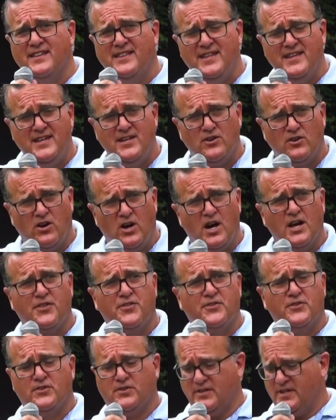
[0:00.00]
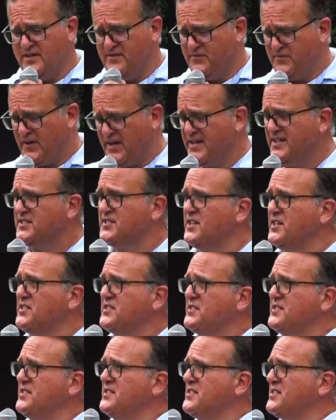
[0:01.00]
the author invites
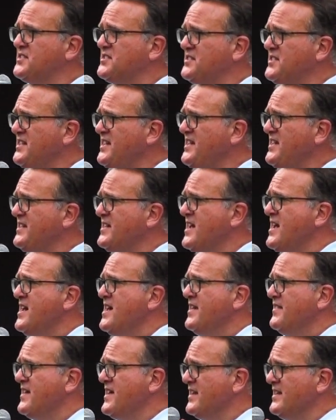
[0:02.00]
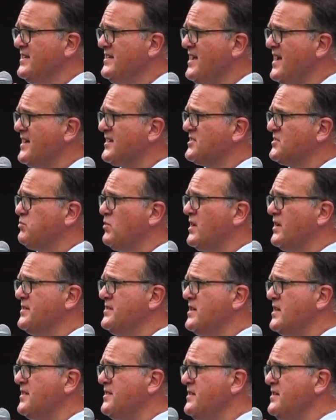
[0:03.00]
us to see that, yes, while
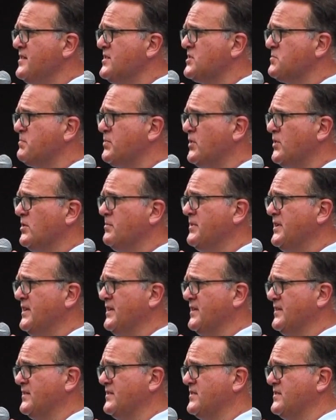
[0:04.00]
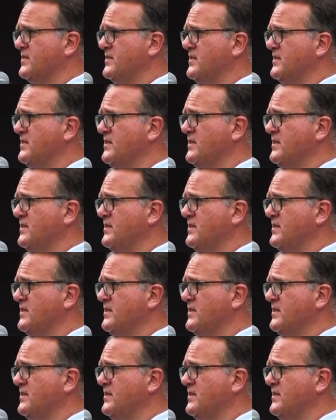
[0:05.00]
nothing is permanent,